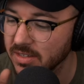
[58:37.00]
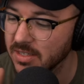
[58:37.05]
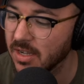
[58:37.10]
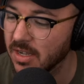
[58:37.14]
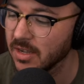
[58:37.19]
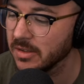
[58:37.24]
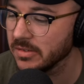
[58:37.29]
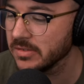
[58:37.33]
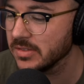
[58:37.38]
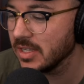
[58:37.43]

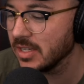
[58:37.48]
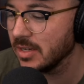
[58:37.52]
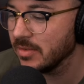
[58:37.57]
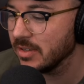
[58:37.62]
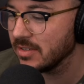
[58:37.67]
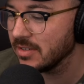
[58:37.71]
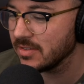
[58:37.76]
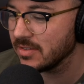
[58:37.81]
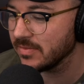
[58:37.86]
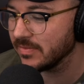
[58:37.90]
taco
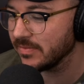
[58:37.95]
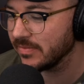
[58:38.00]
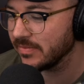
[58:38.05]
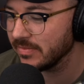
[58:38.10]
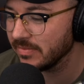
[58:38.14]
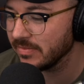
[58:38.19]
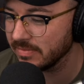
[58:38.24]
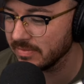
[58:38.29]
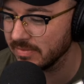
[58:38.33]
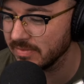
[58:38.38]
sandwich.
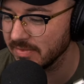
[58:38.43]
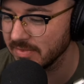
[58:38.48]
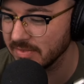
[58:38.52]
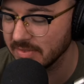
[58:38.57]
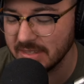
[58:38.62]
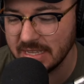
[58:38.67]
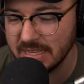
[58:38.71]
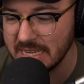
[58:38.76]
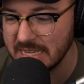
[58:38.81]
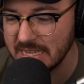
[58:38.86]

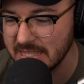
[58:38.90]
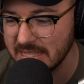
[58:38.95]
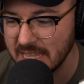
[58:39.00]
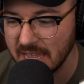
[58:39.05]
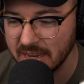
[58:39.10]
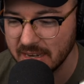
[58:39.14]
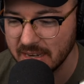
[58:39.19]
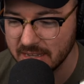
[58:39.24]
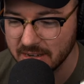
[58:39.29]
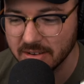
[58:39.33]
Eat
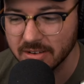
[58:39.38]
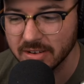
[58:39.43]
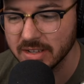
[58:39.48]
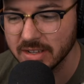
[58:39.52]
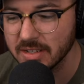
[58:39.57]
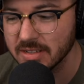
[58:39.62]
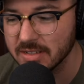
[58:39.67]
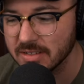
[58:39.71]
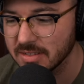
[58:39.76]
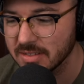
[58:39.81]
that,
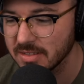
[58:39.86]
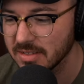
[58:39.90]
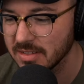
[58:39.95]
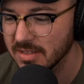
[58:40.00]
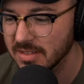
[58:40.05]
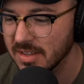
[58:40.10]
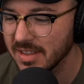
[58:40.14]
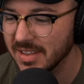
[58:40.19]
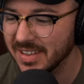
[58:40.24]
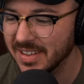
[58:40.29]
internet.
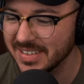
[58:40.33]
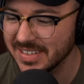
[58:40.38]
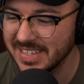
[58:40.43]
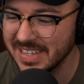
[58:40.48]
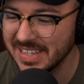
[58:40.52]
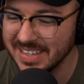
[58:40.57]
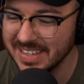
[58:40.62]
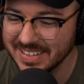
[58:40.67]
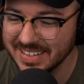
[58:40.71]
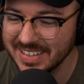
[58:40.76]

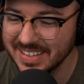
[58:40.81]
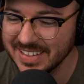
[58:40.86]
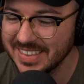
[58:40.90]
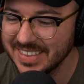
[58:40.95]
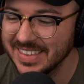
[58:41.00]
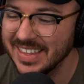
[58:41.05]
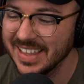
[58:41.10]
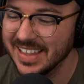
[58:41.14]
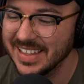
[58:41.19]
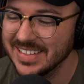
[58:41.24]

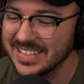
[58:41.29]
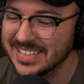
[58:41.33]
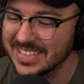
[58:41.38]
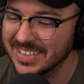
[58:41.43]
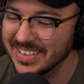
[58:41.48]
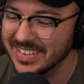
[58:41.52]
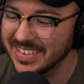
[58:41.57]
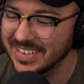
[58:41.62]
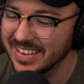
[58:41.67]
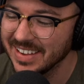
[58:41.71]
Thanks,
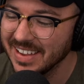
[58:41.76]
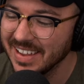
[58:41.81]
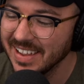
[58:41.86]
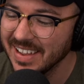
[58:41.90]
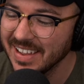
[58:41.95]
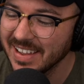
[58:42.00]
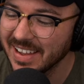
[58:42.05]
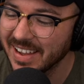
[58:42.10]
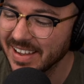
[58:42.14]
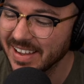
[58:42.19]
Turn.
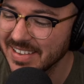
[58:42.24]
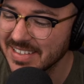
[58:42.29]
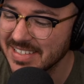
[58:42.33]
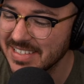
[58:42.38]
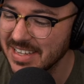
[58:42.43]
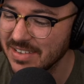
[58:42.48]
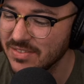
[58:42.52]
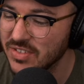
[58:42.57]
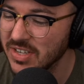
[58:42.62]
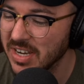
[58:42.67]

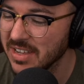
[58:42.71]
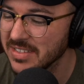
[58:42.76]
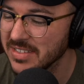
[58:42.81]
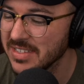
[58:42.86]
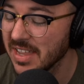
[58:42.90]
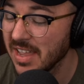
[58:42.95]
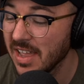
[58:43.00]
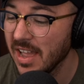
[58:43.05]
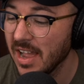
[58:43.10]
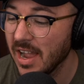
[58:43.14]
Steve
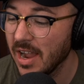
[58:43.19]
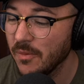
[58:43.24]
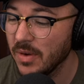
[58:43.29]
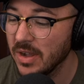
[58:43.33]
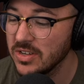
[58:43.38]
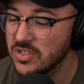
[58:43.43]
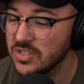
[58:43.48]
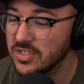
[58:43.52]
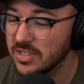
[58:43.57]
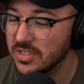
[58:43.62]
Childs, I
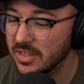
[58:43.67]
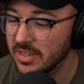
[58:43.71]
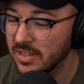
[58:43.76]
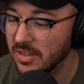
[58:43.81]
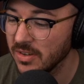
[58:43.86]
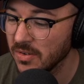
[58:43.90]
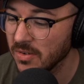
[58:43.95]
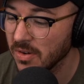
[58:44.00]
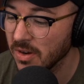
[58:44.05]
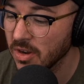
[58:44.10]
watched
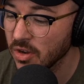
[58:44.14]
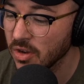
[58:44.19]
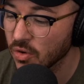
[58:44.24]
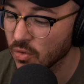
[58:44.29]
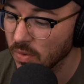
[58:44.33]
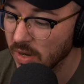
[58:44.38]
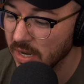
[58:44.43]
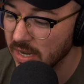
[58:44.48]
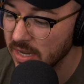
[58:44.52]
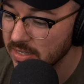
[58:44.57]
your
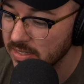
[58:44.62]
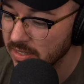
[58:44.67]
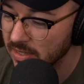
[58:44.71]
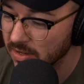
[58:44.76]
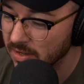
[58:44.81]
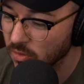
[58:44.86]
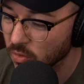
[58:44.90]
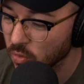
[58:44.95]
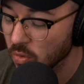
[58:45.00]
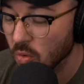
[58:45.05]
great,
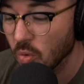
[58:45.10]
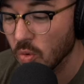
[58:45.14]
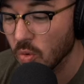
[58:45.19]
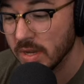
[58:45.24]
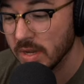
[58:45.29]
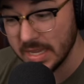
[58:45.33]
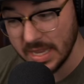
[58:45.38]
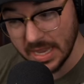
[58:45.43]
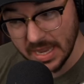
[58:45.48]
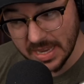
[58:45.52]
or
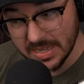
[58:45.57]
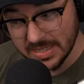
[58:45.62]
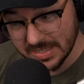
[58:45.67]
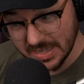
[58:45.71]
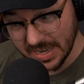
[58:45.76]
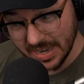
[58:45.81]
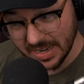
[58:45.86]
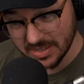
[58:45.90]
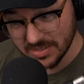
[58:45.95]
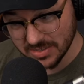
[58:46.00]
gate,
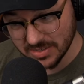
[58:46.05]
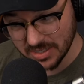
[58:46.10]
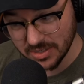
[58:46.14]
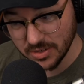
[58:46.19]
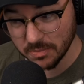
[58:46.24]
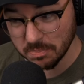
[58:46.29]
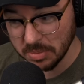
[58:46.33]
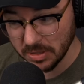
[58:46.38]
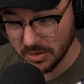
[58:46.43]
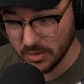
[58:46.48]
actually,
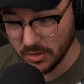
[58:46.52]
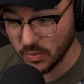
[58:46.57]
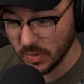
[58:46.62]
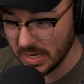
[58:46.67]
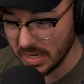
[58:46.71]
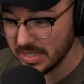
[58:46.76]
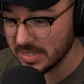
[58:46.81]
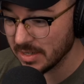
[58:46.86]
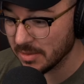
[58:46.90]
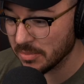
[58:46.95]
but
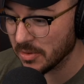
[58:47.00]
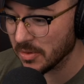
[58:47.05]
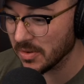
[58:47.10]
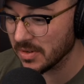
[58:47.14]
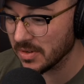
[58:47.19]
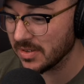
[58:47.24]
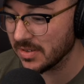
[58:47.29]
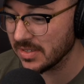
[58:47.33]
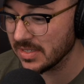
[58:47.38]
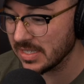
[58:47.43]
great
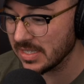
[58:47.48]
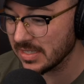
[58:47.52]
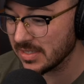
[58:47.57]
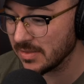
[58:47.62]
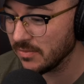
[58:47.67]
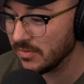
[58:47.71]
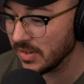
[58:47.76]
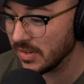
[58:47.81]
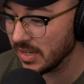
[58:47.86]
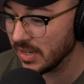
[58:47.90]
abort
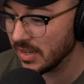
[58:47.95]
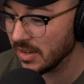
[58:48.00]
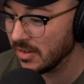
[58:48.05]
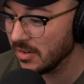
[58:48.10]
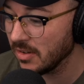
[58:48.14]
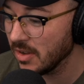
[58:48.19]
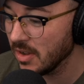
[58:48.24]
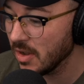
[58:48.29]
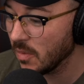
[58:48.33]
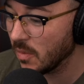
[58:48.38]
system
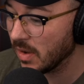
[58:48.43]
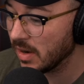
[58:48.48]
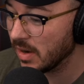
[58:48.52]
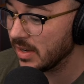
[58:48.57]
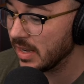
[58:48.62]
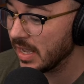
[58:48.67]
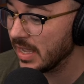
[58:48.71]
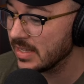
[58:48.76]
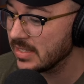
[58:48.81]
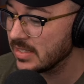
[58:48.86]
video. Wanted
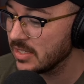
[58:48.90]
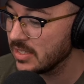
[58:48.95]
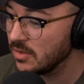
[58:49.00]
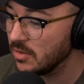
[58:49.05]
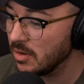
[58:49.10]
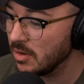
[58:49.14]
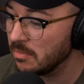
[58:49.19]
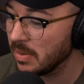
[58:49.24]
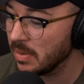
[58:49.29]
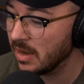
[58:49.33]
to ask you
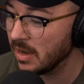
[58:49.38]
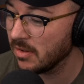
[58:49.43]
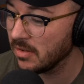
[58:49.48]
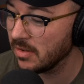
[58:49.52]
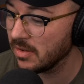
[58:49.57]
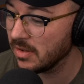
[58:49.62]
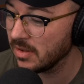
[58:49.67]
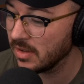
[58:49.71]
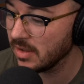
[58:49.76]
about,